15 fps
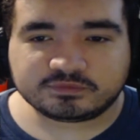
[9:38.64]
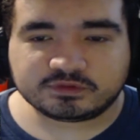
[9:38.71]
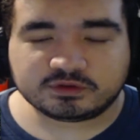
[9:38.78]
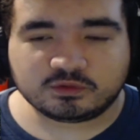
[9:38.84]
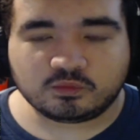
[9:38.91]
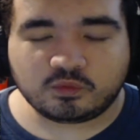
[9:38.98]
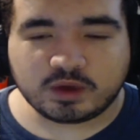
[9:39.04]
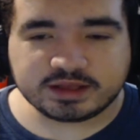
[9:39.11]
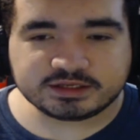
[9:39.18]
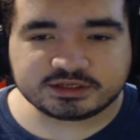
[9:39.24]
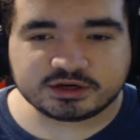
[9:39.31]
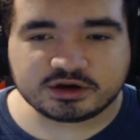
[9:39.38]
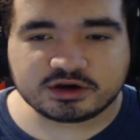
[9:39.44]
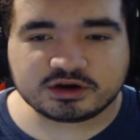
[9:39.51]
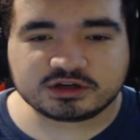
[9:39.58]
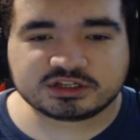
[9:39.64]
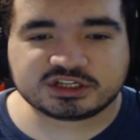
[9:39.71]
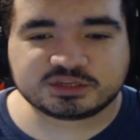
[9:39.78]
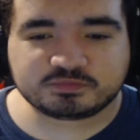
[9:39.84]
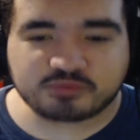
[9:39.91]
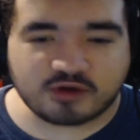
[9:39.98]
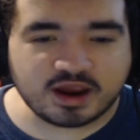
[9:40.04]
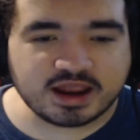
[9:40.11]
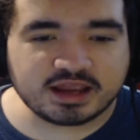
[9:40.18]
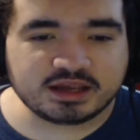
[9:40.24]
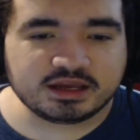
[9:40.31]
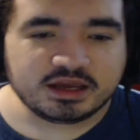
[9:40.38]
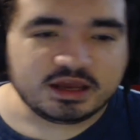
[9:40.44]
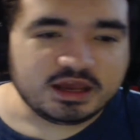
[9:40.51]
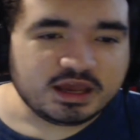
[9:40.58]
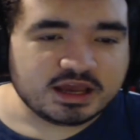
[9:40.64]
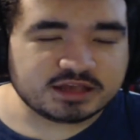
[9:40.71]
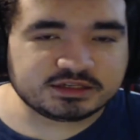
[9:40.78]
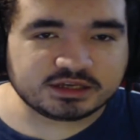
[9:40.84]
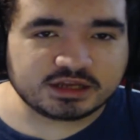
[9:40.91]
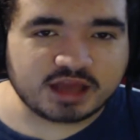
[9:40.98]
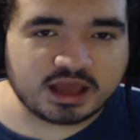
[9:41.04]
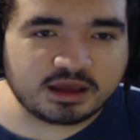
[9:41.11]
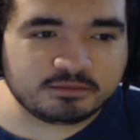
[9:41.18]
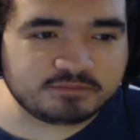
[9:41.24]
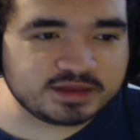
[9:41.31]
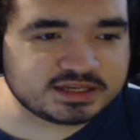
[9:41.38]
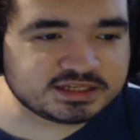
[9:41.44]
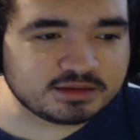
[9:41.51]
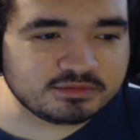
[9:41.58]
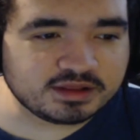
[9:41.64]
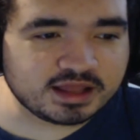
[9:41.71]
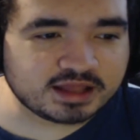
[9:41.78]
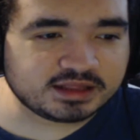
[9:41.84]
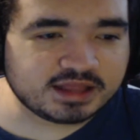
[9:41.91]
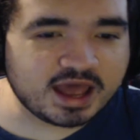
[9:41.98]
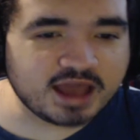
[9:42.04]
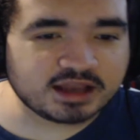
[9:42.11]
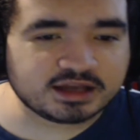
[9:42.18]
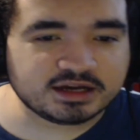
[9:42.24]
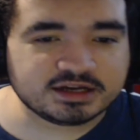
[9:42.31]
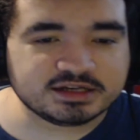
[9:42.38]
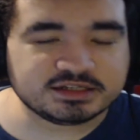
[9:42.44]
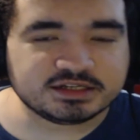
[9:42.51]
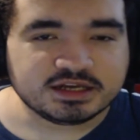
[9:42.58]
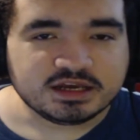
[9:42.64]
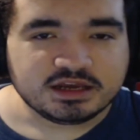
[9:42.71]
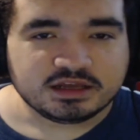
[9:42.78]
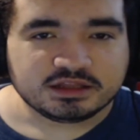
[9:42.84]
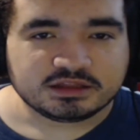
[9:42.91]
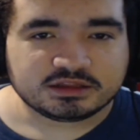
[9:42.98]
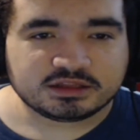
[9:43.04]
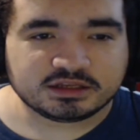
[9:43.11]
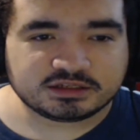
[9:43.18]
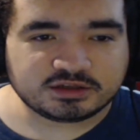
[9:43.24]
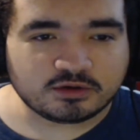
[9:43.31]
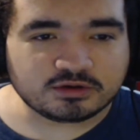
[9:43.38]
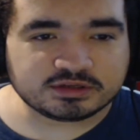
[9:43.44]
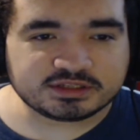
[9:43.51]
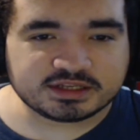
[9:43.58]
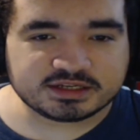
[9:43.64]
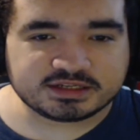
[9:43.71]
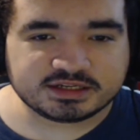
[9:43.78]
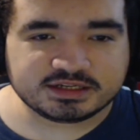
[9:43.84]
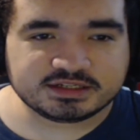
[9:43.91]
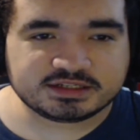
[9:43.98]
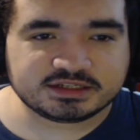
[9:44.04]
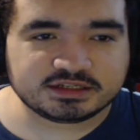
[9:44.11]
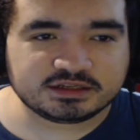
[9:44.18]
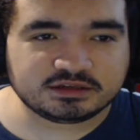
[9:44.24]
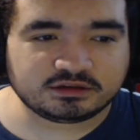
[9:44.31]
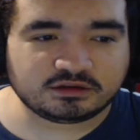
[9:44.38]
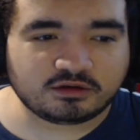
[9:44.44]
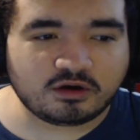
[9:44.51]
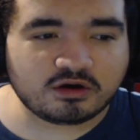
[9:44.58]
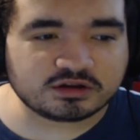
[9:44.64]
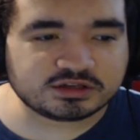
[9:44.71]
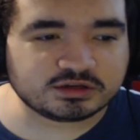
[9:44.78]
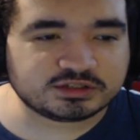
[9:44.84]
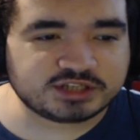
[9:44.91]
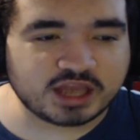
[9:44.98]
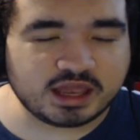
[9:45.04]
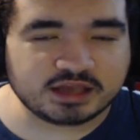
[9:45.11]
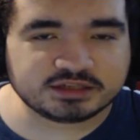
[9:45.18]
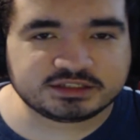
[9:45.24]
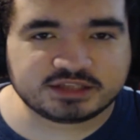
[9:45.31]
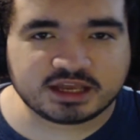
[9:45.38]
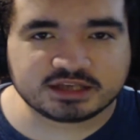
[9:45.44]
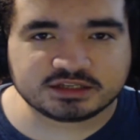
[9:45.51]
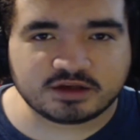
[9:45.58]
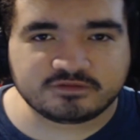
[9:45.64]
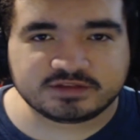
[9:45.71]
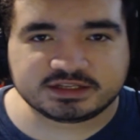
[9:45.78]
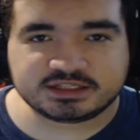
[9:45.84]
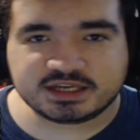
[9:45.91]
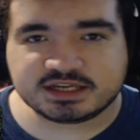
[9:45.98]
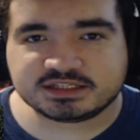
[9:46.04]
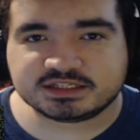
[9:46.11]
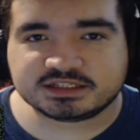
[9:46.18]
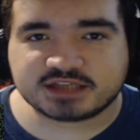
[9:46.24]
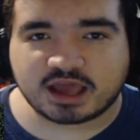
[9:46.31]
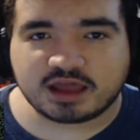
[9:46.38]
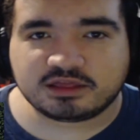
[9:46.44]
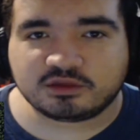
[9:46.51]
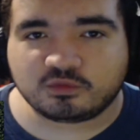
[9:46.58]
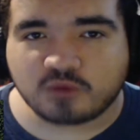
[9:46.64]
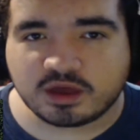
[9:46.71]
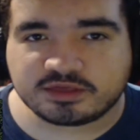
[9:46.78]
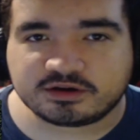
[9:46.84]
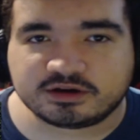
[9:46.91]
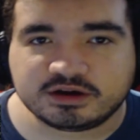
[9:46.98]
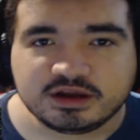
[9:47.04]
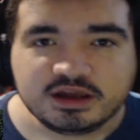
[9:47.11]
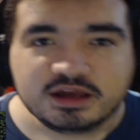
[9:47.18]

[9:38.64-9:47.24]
winter, spring? Is it gonna be something like that? Because the solstices also change things of the seasons and the weather.